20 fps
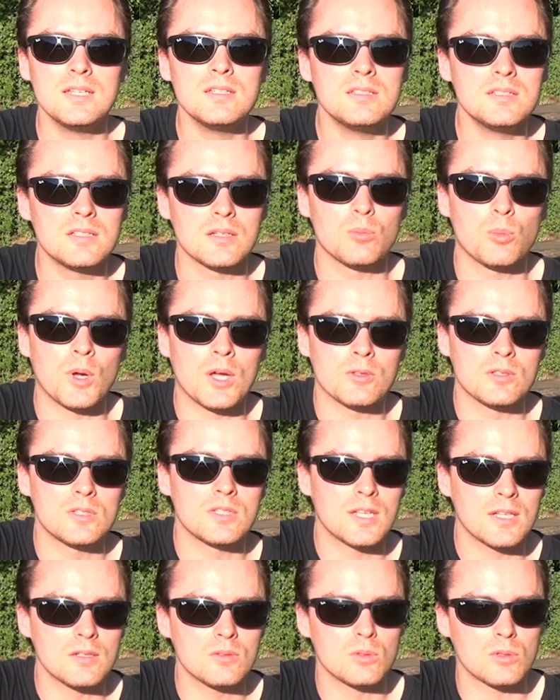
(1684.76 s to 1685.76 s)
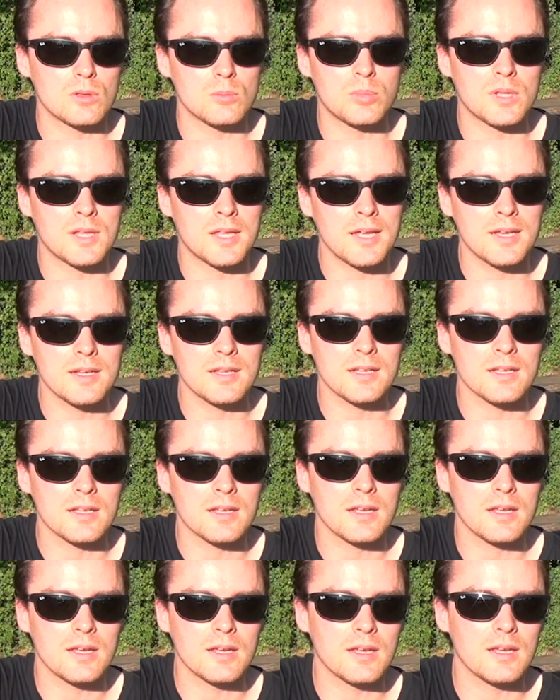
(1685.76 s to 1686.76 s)
isn't about central planning
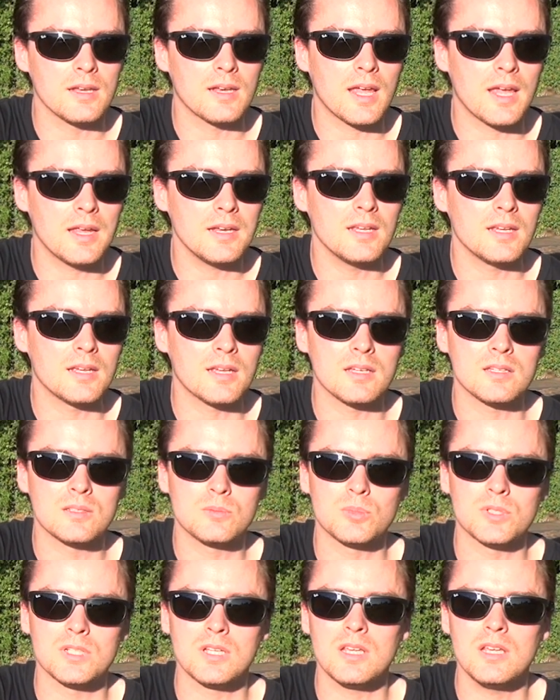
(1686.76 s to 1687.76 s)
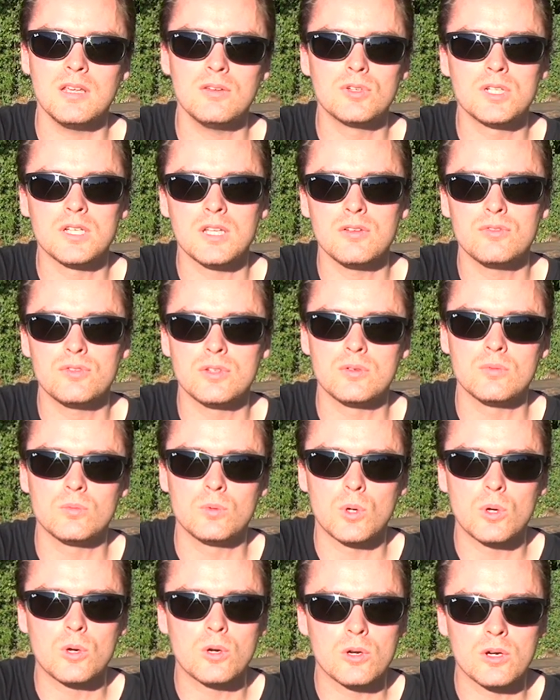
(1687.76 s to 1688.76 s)
in any case. But even if it
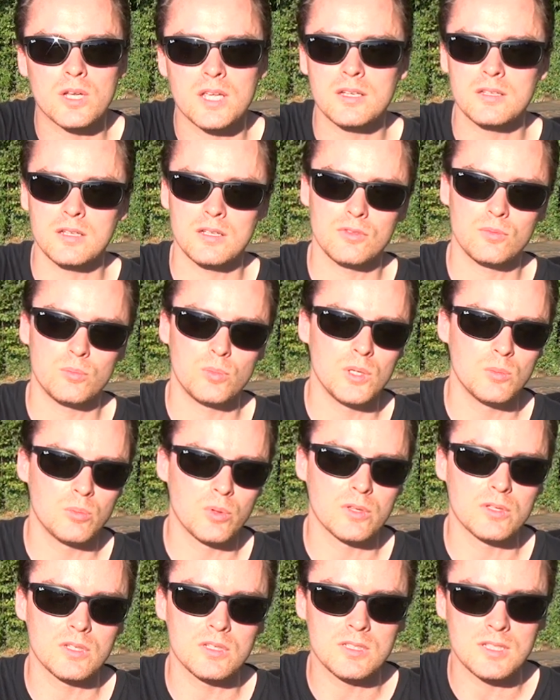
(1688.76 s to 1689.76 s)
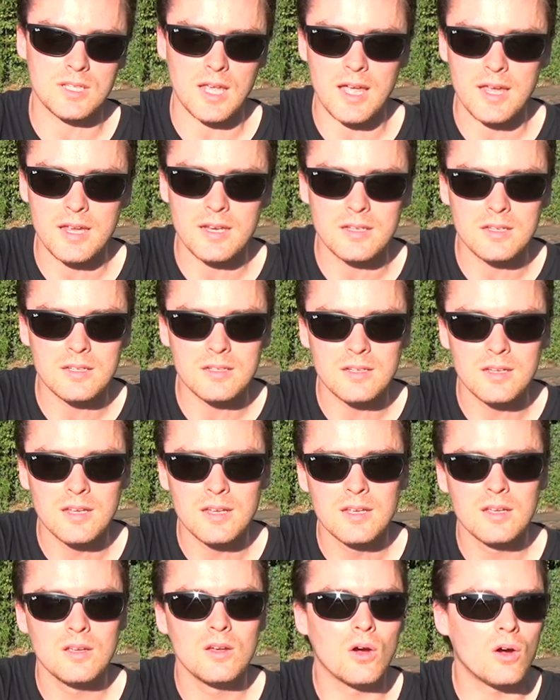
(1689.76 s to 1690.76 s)
were, and if people decided,
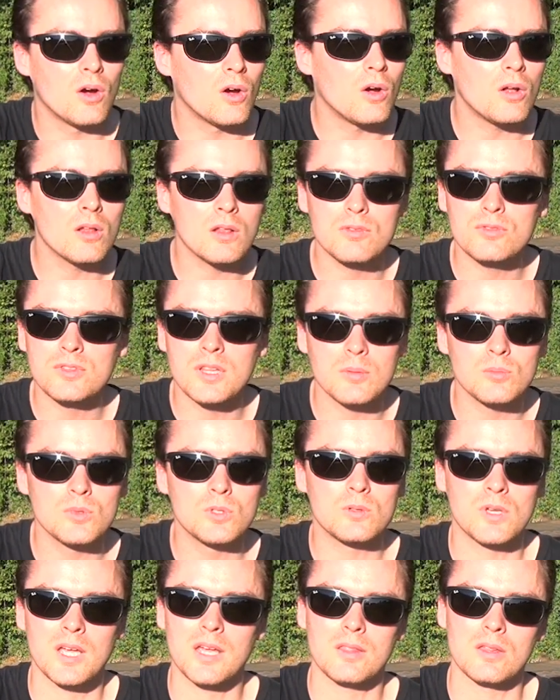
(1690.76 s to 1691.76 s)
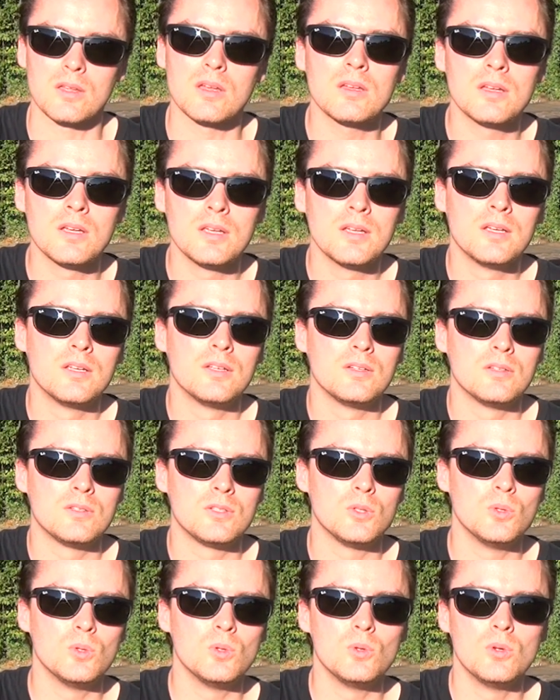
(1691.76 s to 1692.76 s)
all of them together,
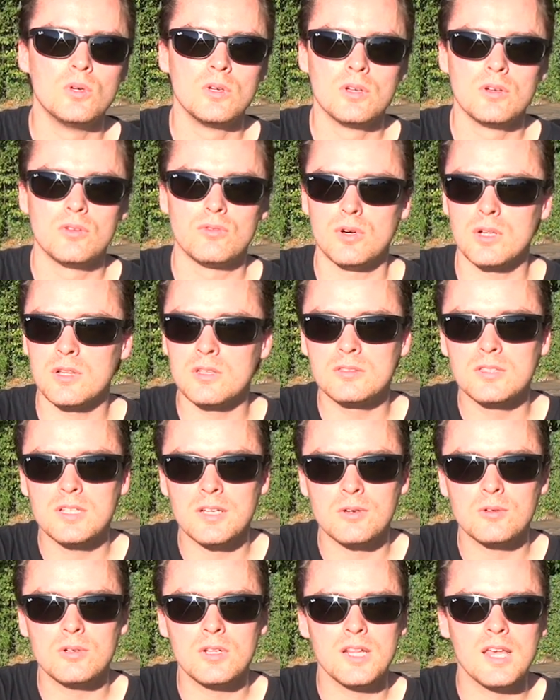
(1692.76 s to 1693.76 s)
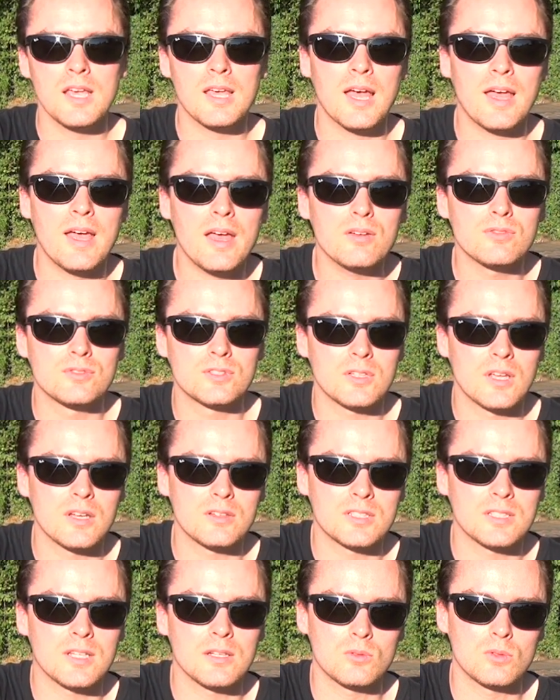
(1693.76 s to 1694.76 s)
to voluntarily have
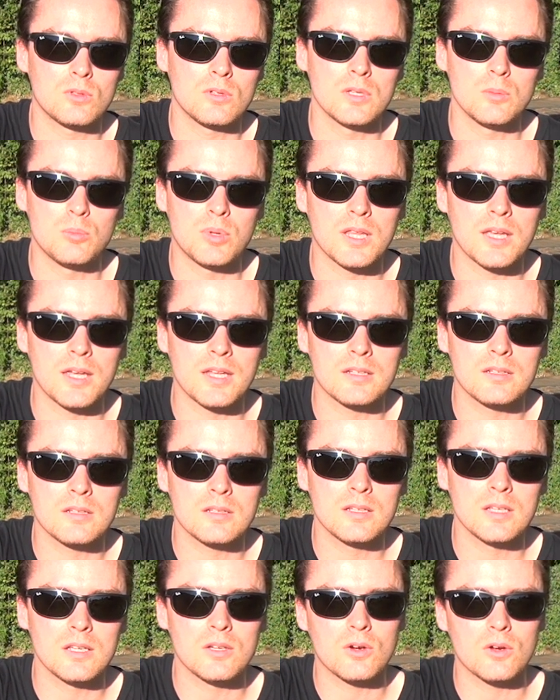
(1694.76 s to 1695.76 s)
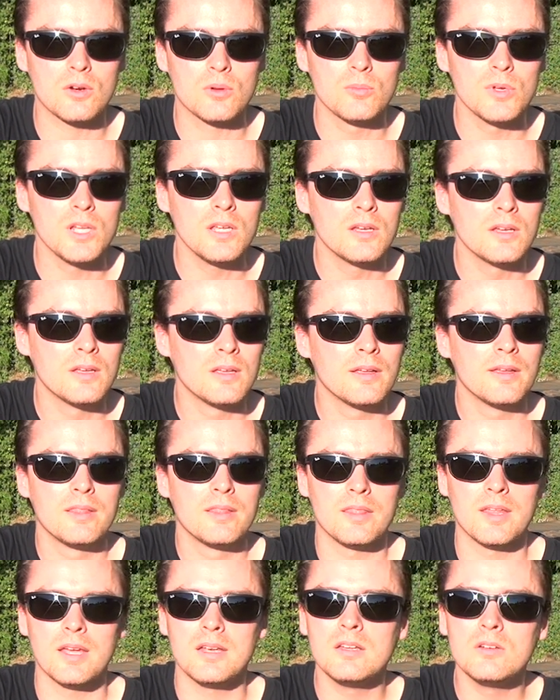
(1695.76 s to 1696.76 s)
a centrally planned economy,
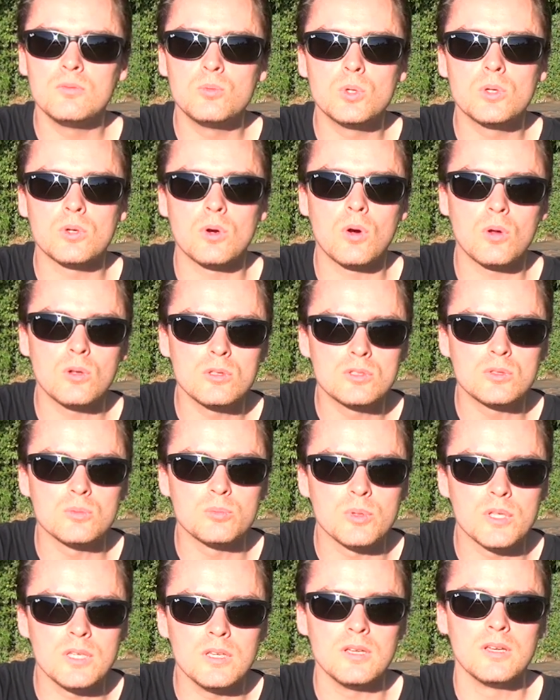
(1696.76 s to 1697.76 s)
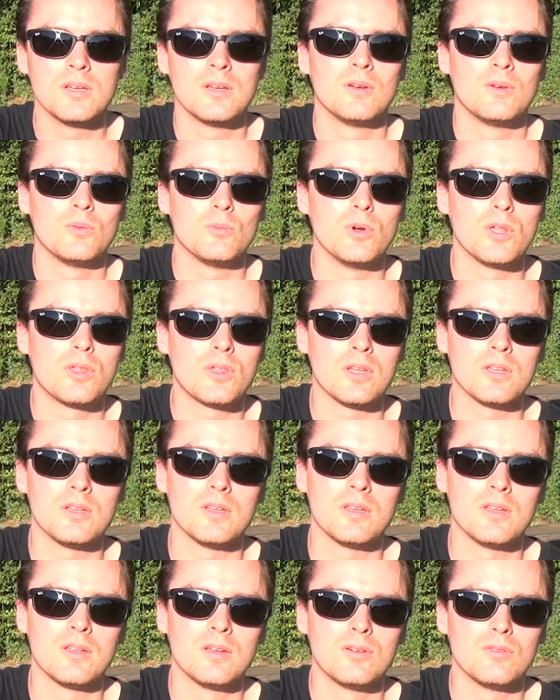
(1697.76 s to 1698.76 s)
then it would also be
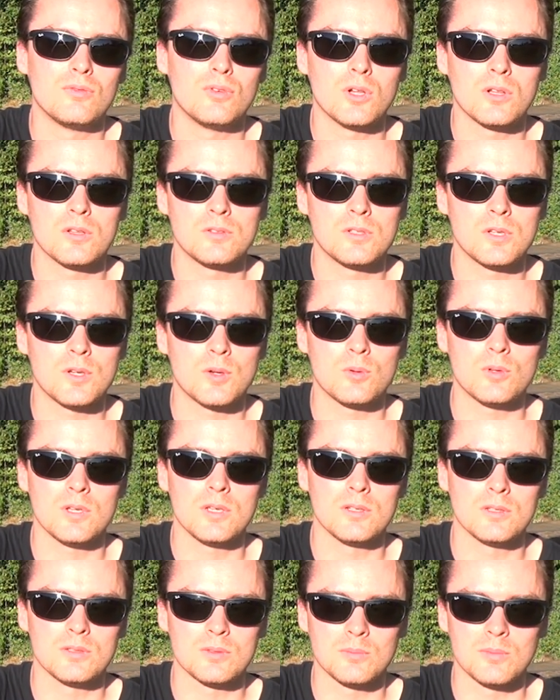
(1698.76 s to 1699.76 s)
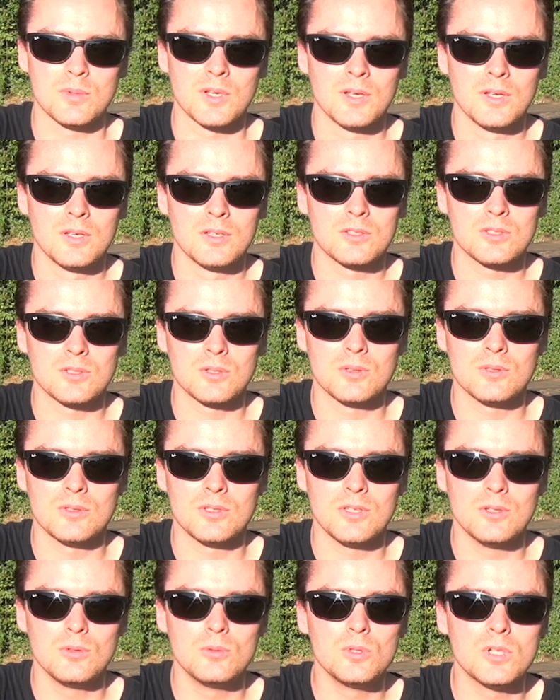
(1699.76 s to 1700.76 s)
within voluntarism. So
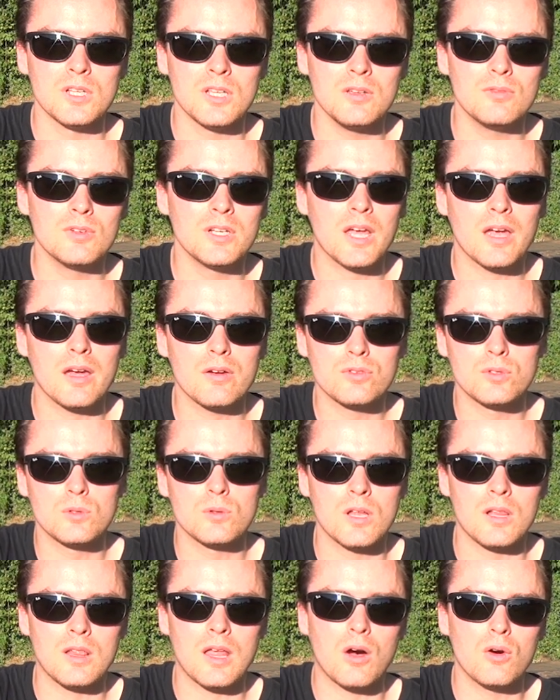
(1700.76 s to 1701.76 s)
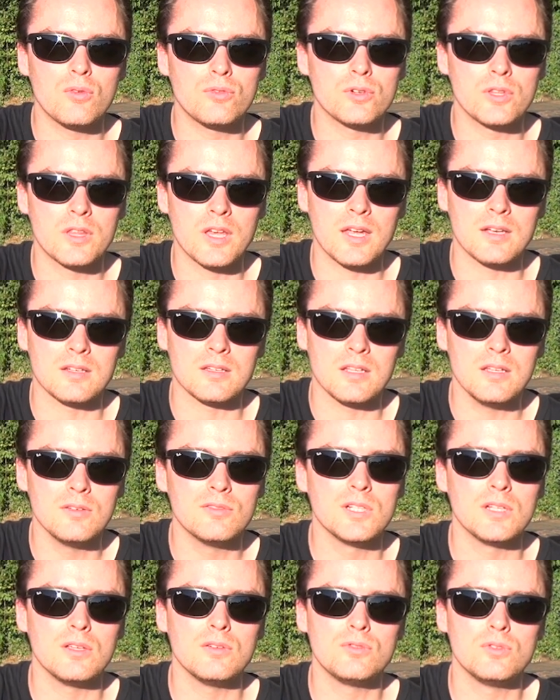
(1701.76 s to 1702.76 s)
you would even have to allow for that,
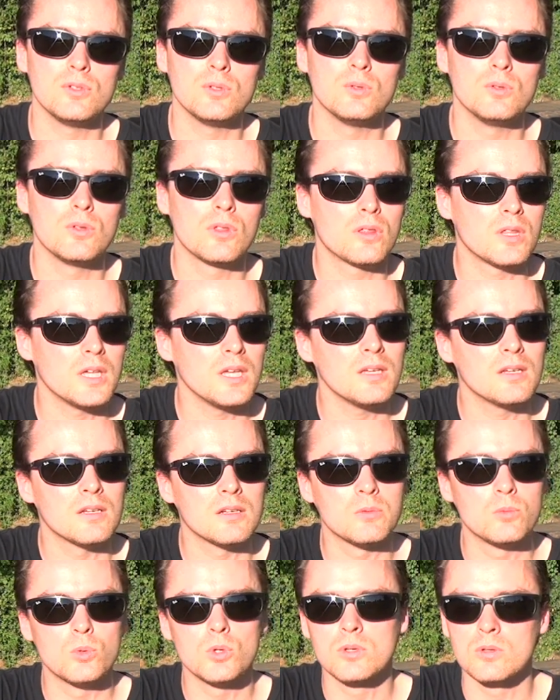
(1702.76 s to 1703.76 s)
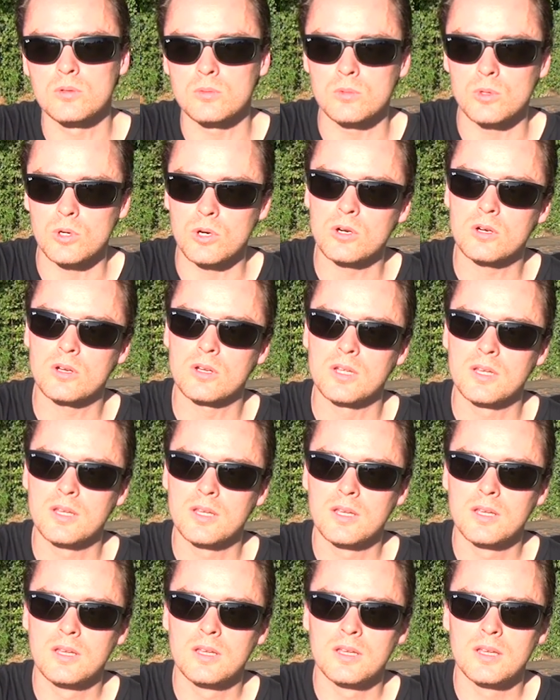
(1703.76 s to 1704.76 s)
even if you think it wouldn't work.
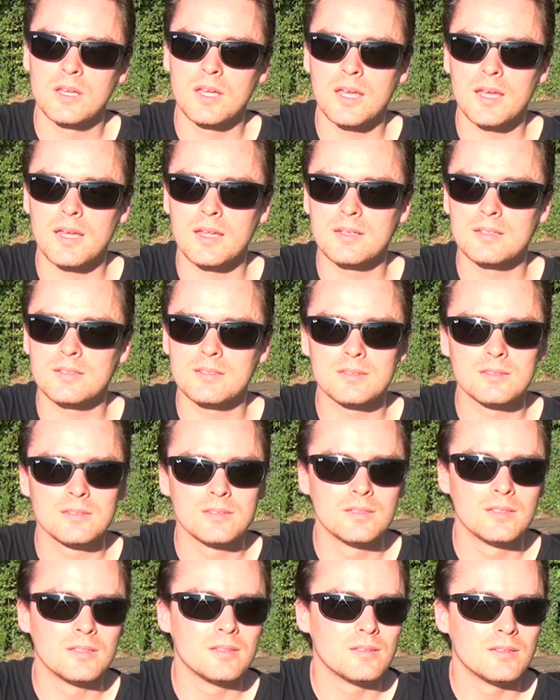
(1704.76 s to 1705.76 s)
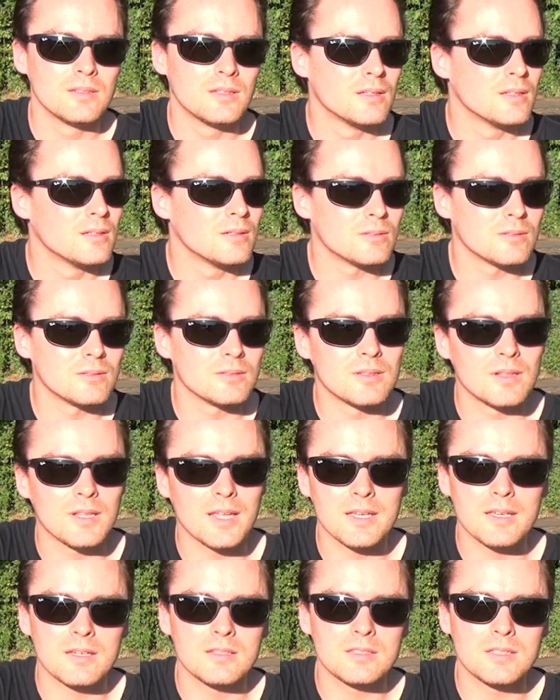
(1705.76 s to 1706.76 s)
And
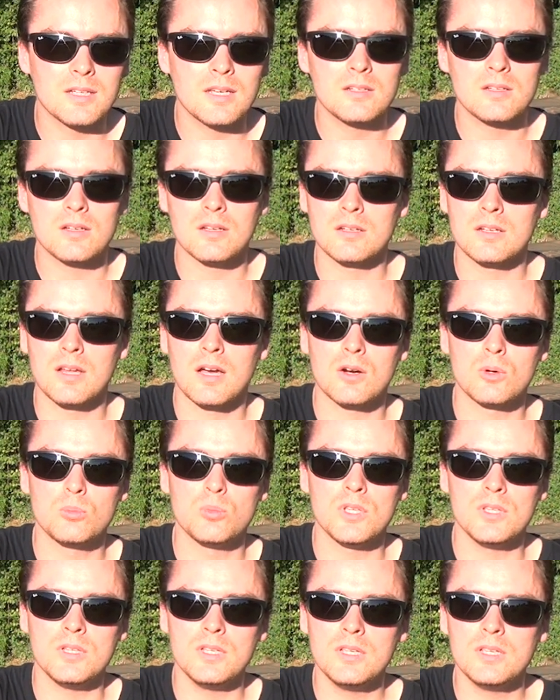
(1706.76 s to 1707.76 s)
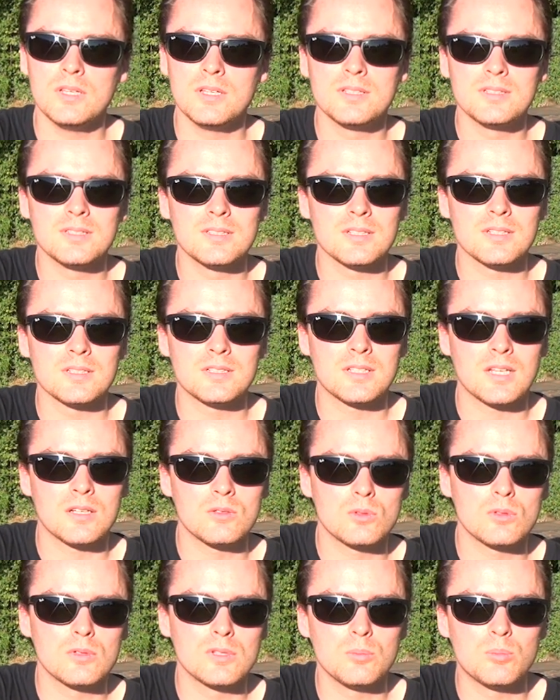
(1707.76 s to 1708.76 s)
like I said, an RBE isn't a
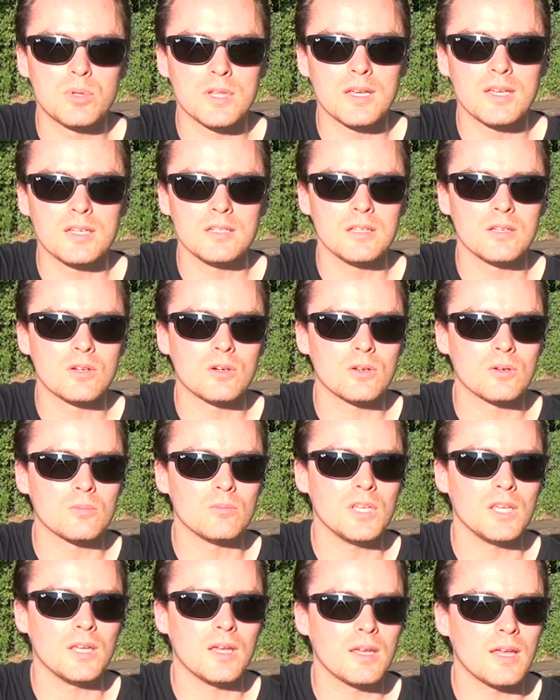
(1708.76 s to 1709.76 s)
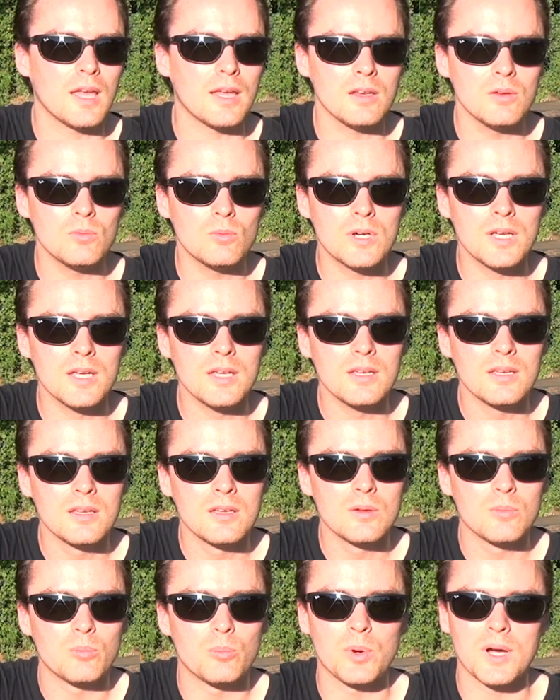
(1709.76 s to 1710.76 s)
centrally planned economy anyway,
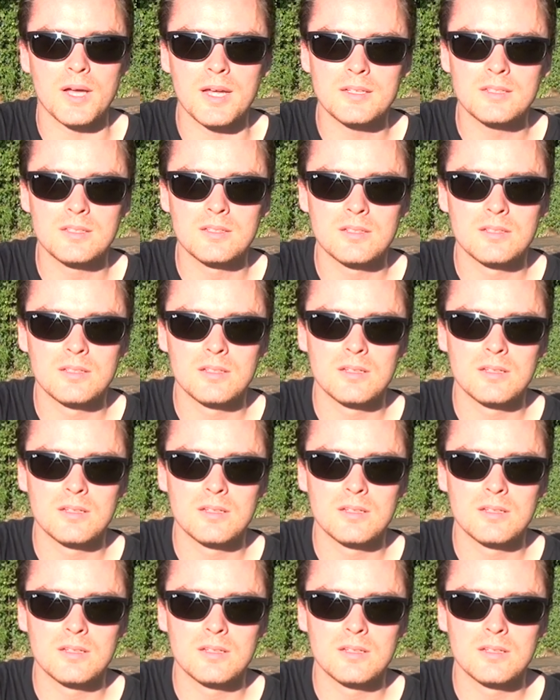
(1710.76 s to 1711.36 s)
but